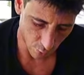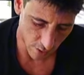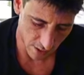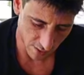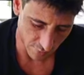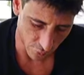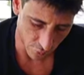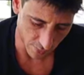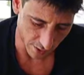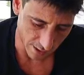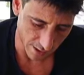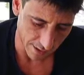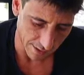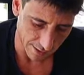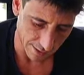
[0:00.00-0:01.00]

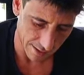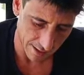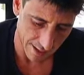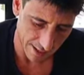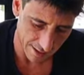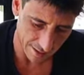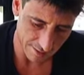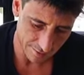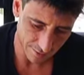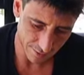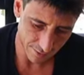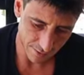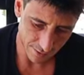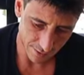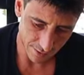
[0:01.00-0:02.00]
24K. That,
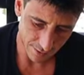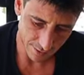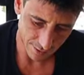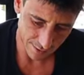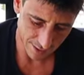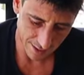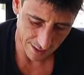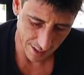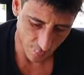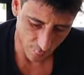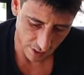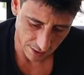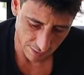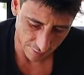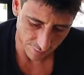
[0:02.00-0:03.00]

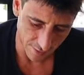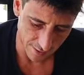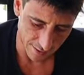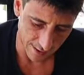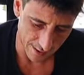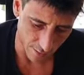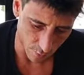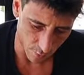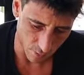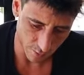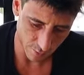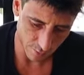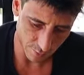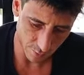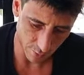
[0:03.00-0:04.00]
cannot wait to find that
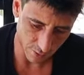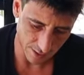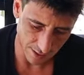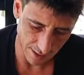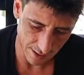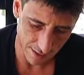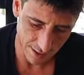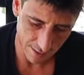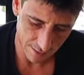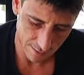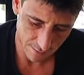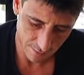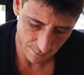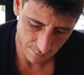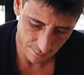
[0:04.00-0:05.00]
one. 39,
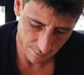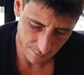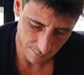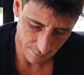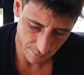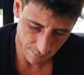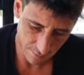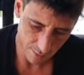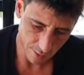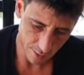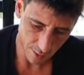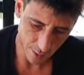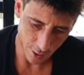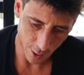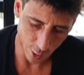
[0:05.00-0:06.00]

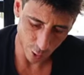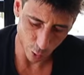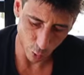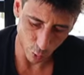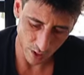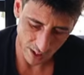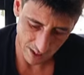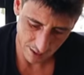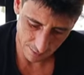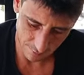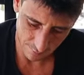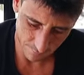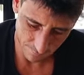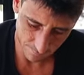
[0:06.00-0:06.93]
a 3,